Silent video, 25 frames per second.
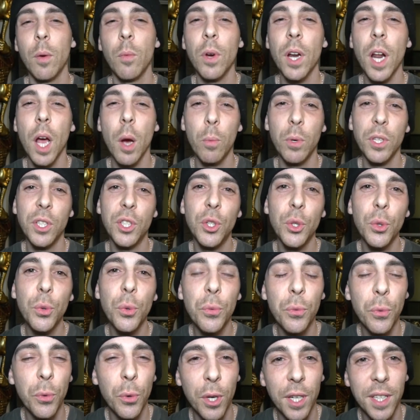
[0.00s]
and what I would do
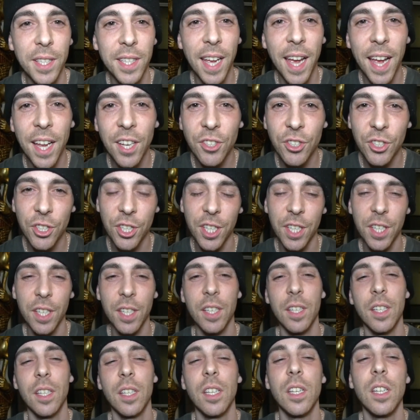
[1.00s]
for attention,
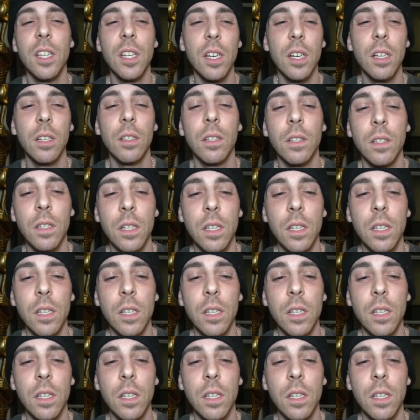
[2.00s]
you know.